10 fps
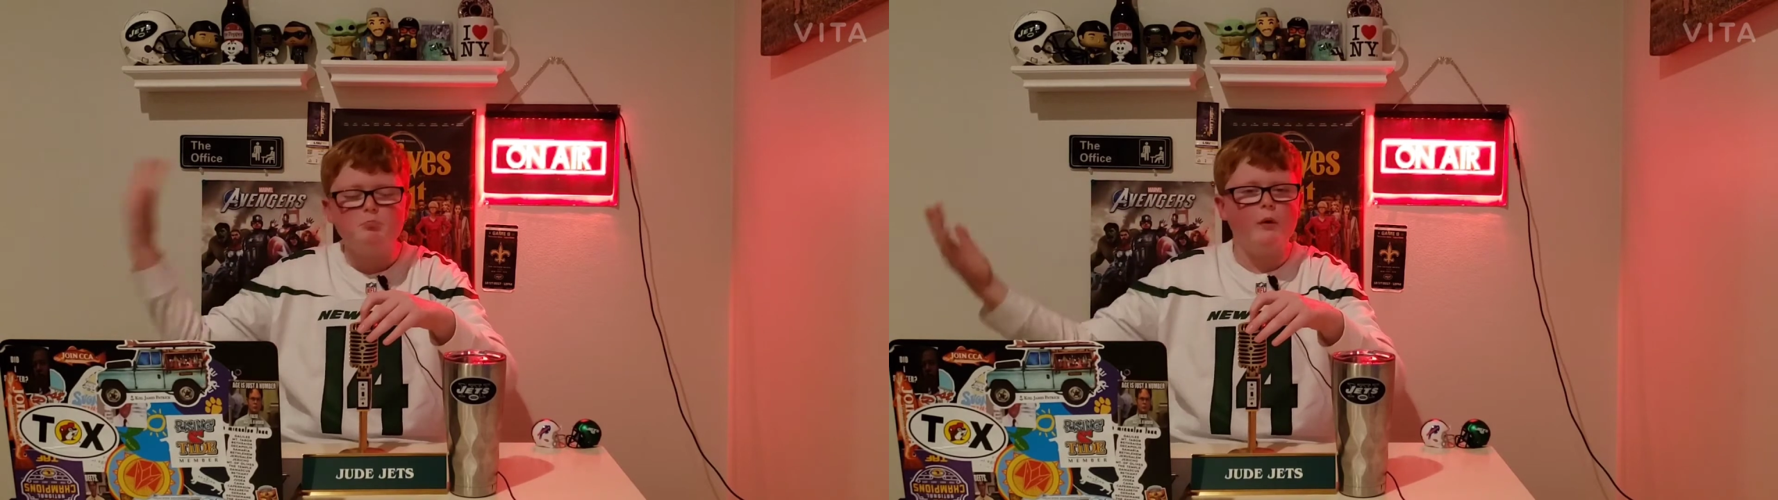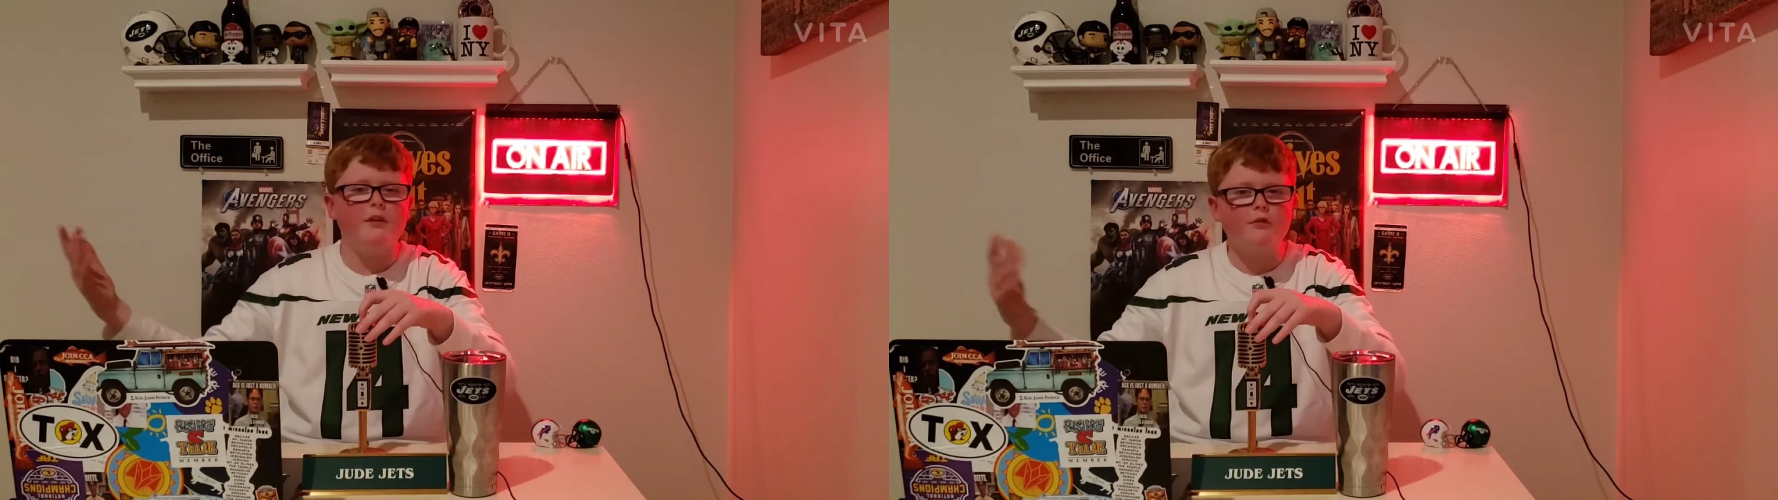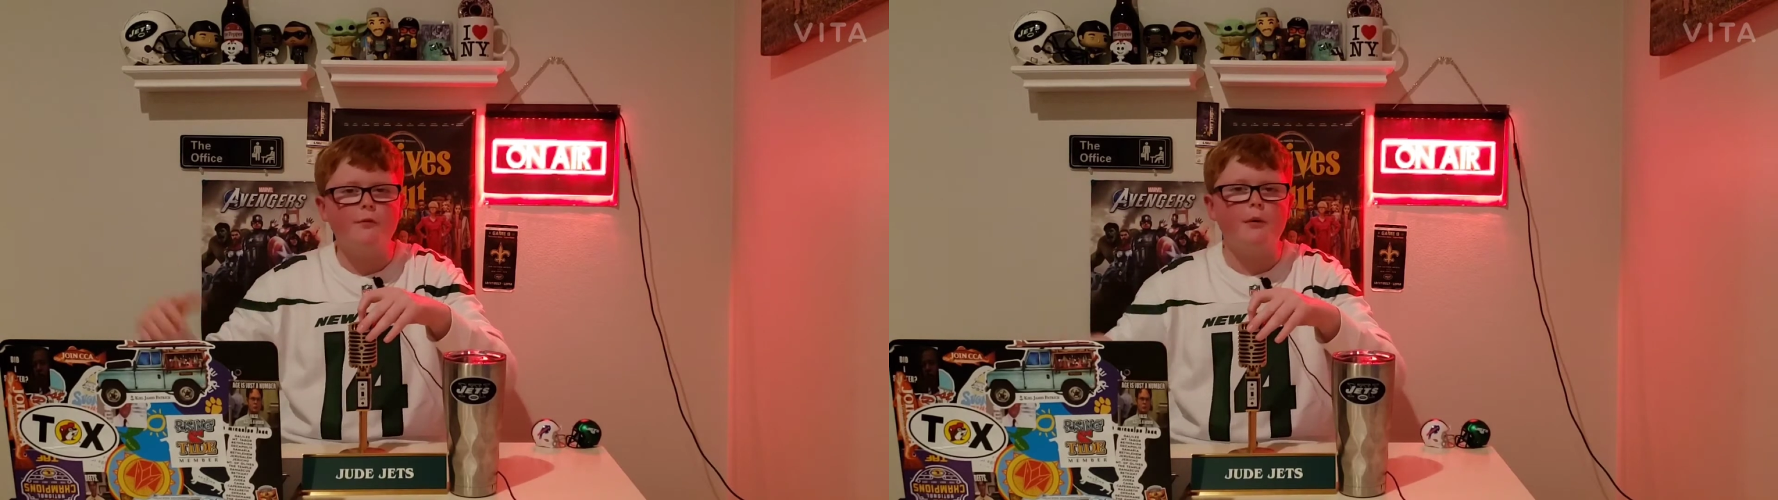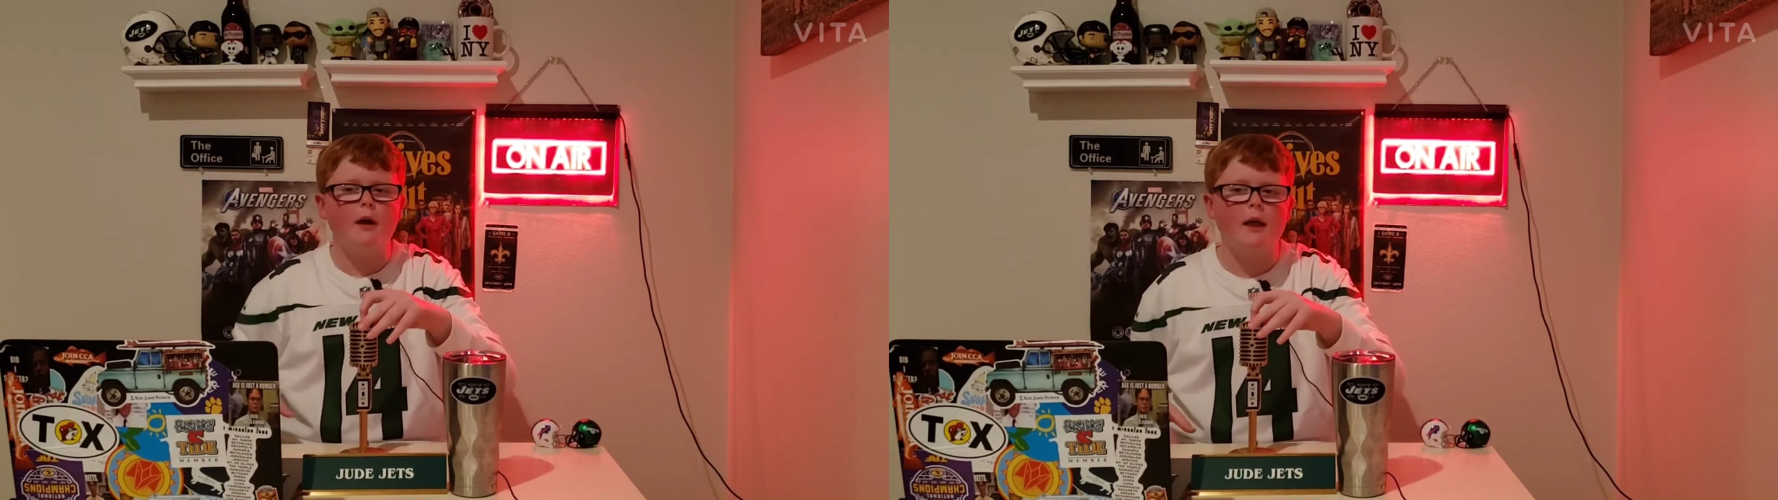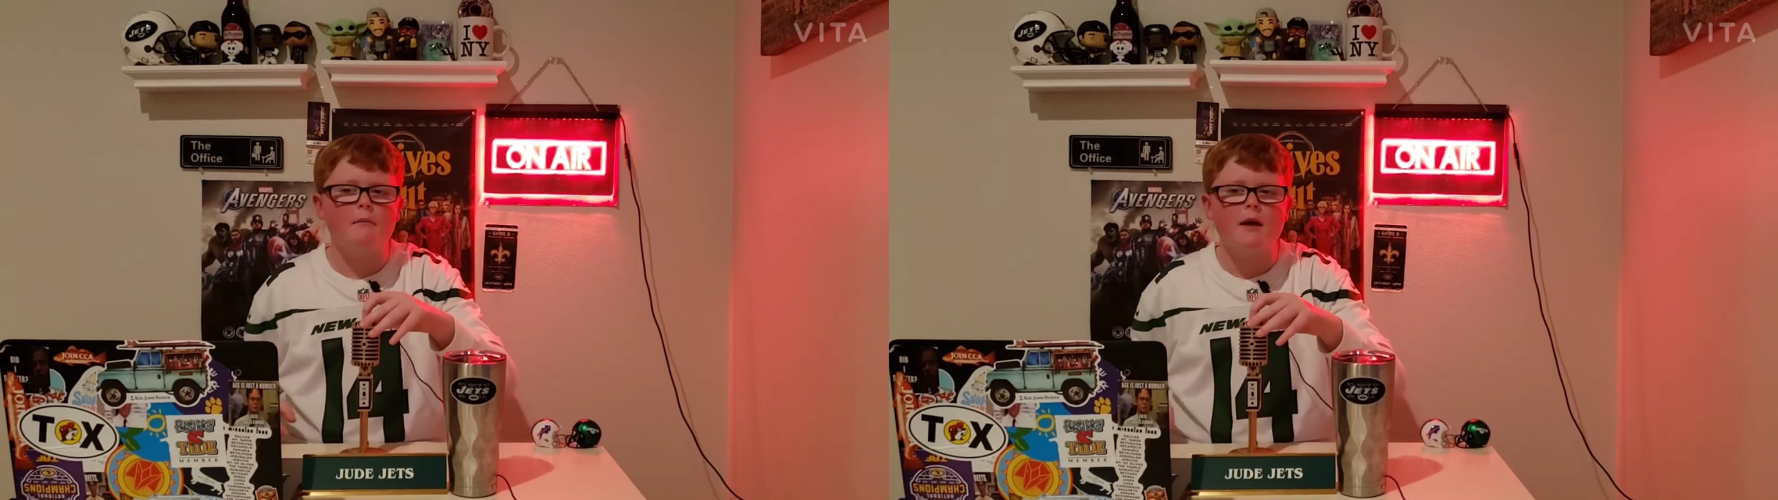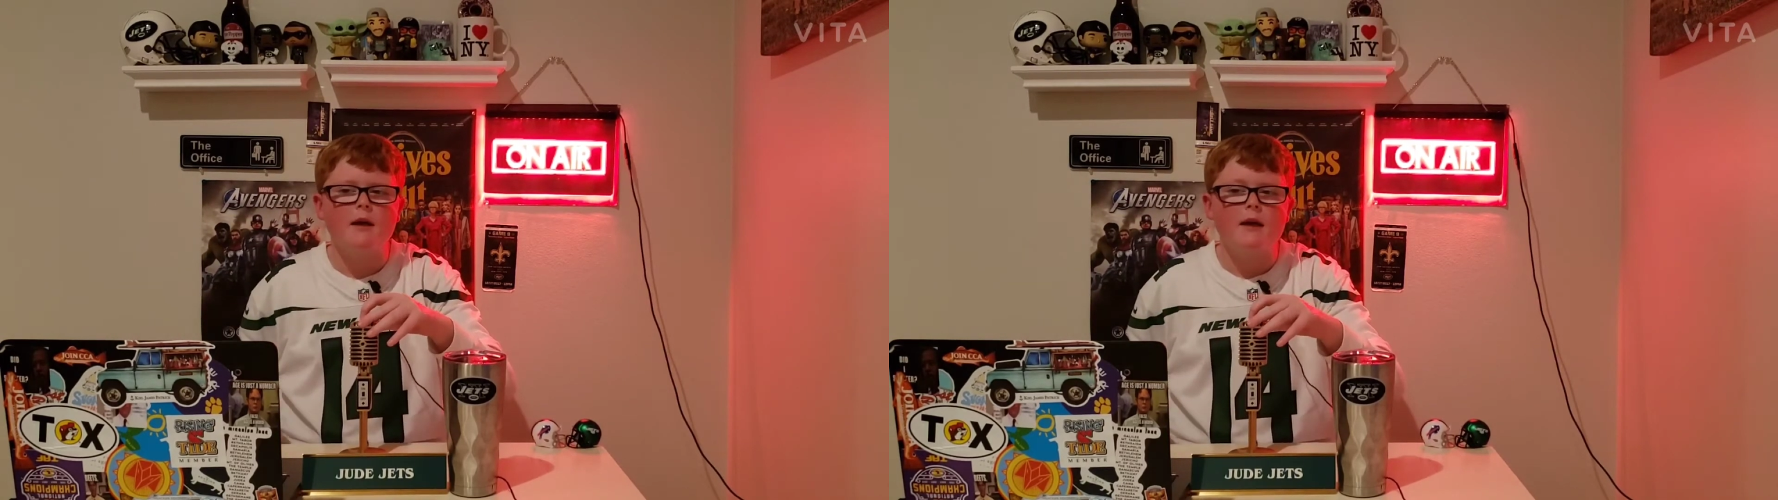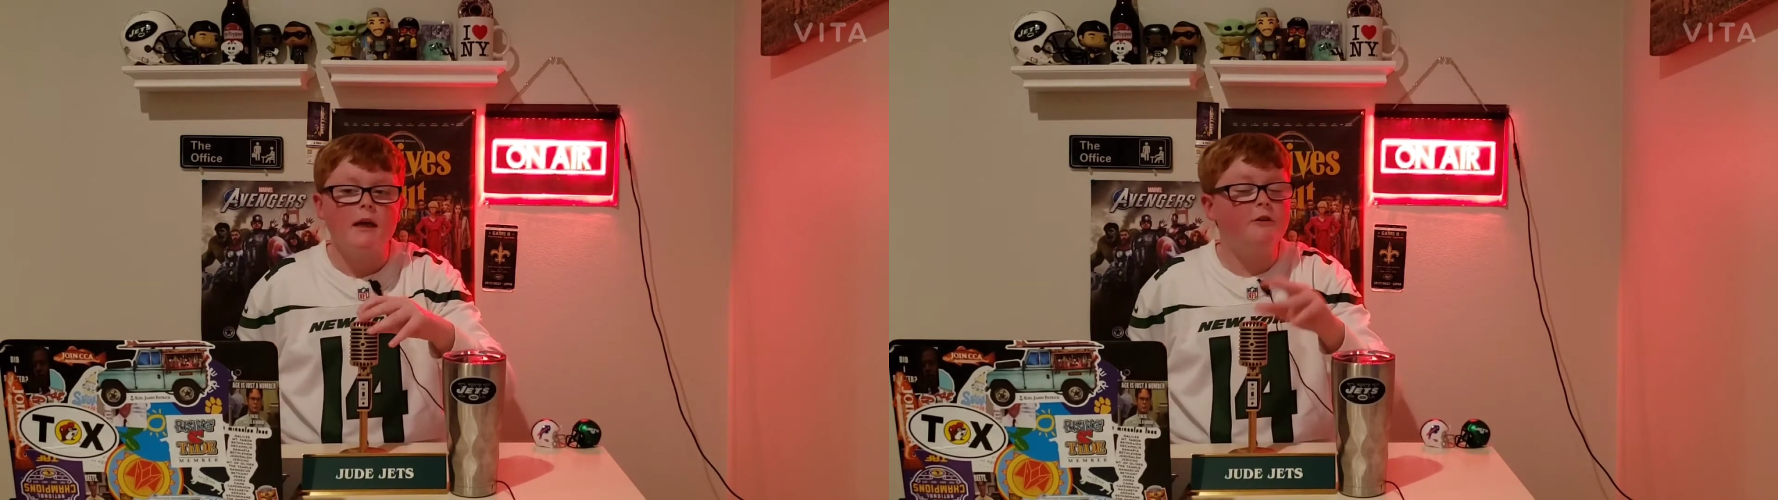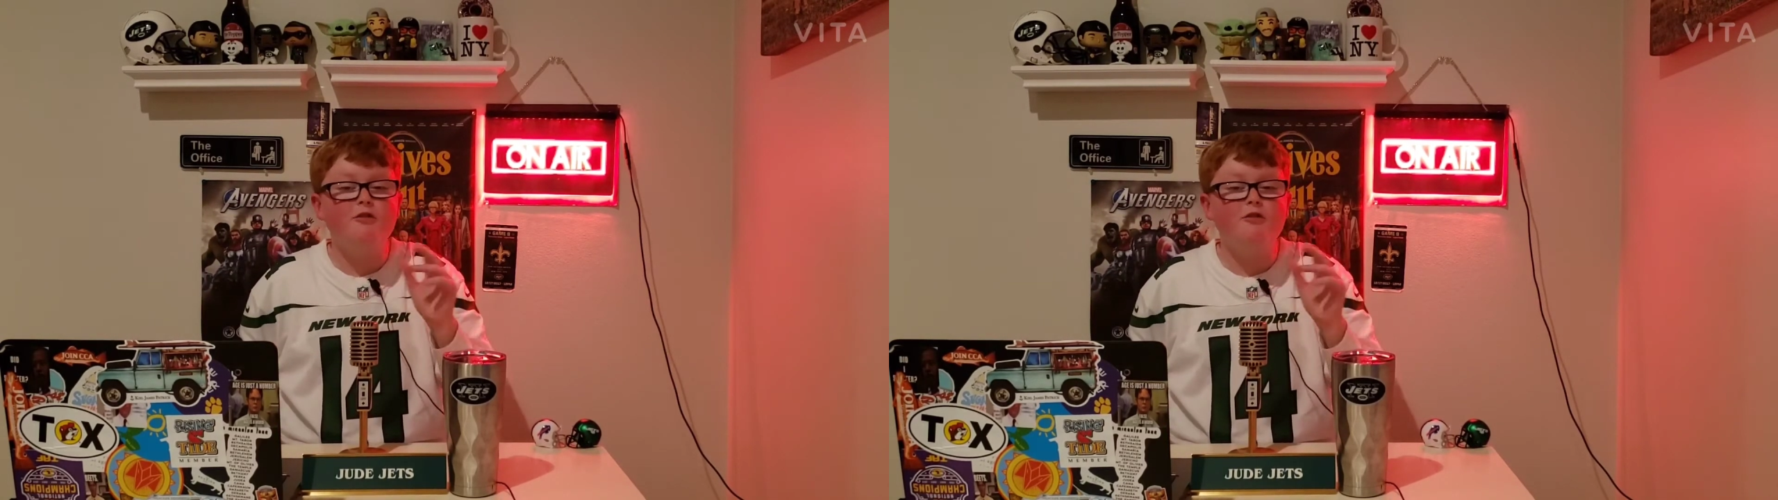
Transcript: win this football game. And